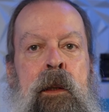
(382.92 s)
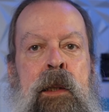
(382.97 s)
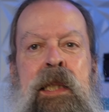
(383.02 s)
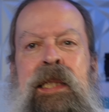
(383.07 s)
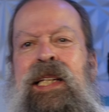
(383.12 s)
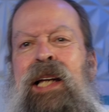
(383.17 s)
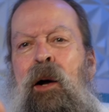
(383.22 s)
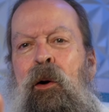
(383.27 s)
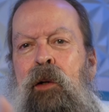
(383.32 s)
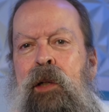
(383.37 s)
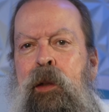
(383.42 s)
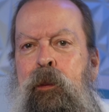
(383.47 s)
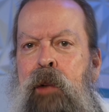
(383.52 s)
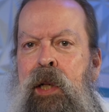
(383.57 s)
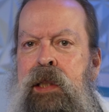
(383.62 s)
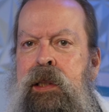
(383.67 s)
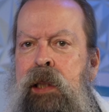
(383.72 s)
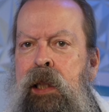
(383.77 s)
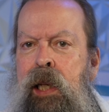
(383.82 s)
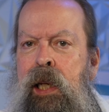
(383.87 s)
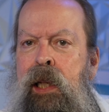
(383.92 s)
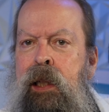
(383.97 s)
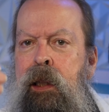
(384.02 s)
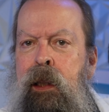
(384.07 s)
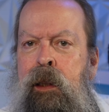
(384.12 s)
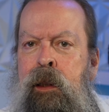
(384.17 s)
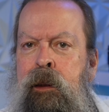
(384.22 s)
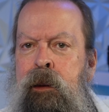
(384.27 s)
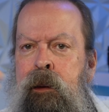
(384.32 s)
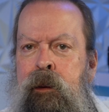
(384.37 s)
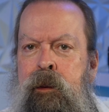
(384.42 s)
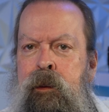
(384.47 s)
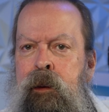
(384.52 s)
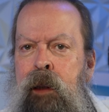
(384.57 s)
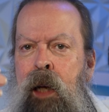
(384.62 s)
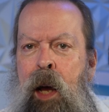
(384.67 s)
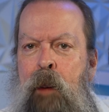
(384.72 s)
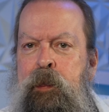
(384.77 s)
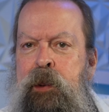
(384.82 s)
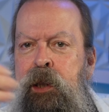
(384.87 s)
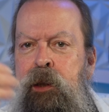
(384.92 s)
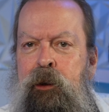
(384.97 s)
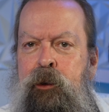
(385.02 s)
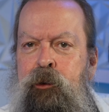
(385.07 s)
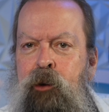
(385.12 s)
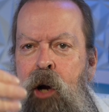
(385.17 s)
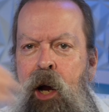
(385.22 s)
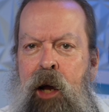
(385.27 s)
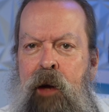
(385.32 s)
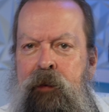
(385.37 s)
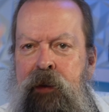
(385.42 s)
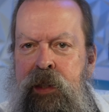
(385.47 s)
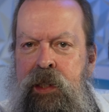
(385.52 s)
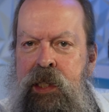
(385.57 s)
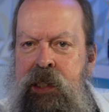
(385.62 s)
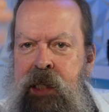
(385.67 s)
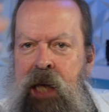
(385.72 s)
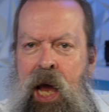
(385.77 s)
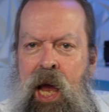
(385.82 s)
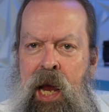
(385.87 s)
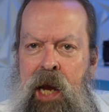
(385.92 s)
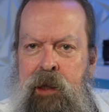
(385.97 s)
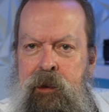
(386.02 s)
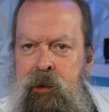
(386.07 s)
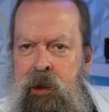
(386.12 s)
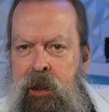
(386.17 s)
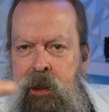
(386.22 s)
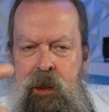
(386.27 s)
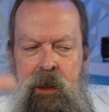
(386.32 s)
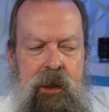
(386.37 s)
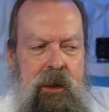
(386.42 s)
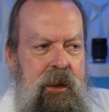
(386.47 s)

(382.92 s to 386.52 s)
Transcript: This is how old it was. It had a optical drive in the side where you could